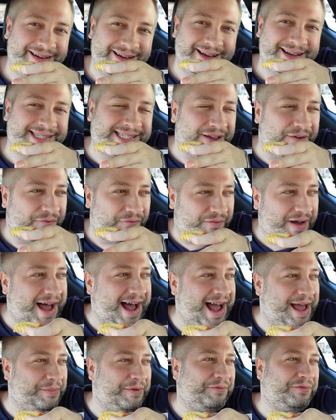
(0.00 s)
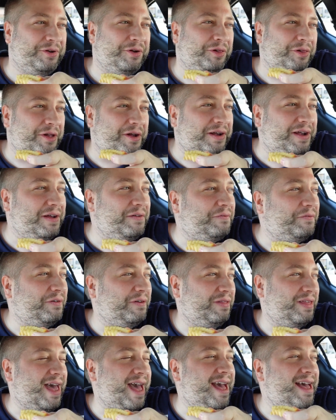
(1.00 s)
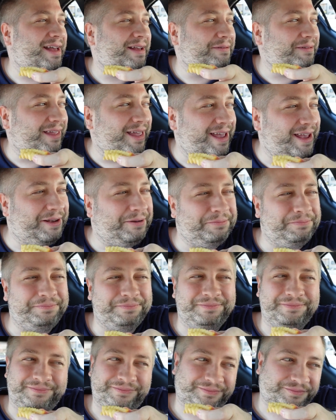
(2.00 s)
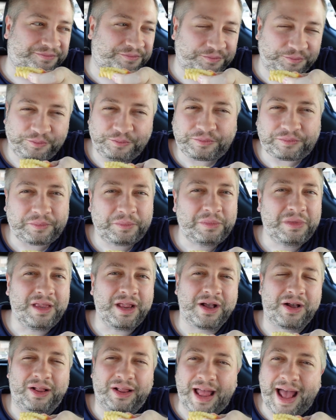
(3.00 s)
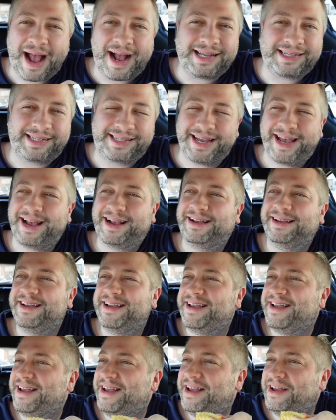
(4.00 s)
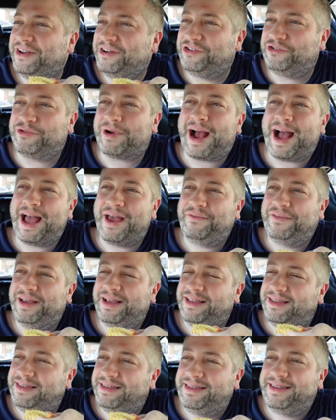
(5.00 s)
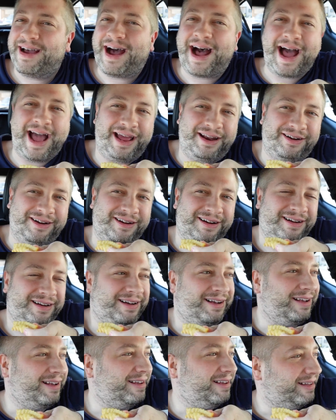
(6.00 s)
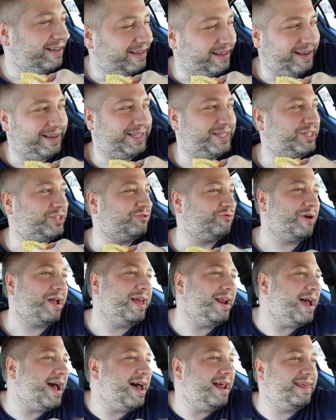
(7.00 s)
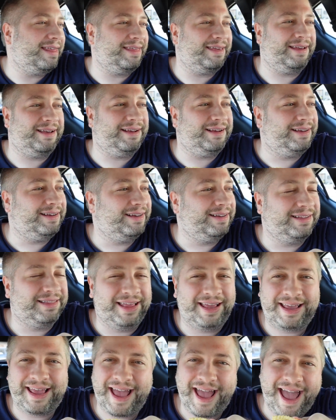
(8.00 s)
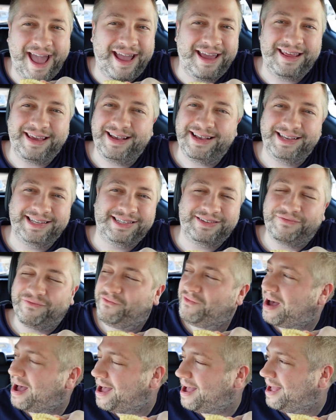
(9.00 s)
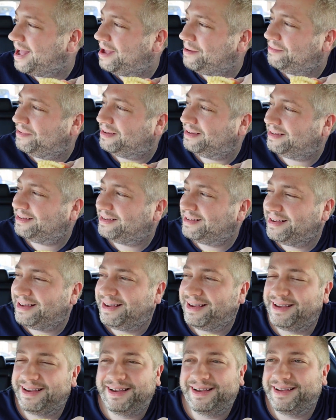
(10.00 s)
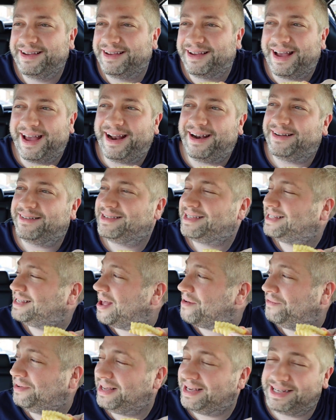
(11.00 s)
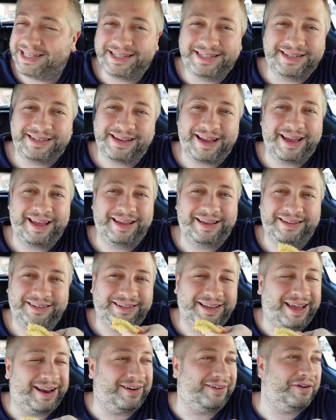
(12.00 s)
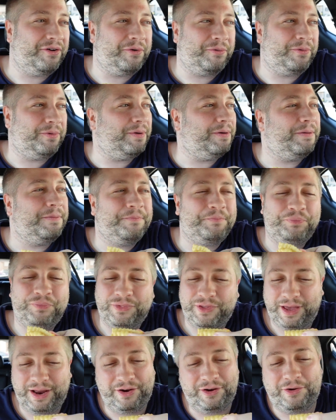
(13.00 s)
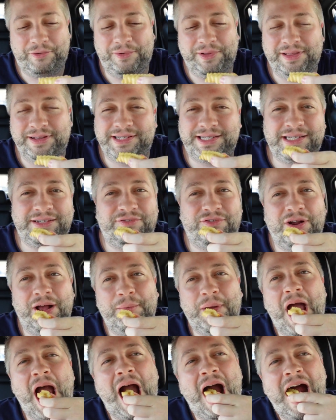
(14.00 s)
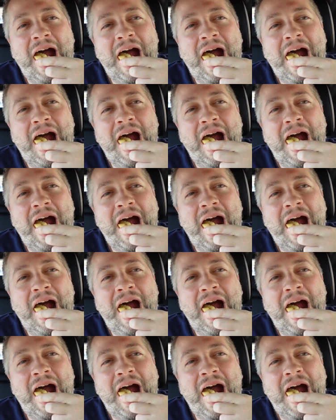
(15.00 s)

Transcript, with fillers: It's a vibe. If you're looking for that, like, classic drive-in diner, like, straight out of the, like, 80s vibe. I don't know, 70s. I, I don't know. I don't know when this is from.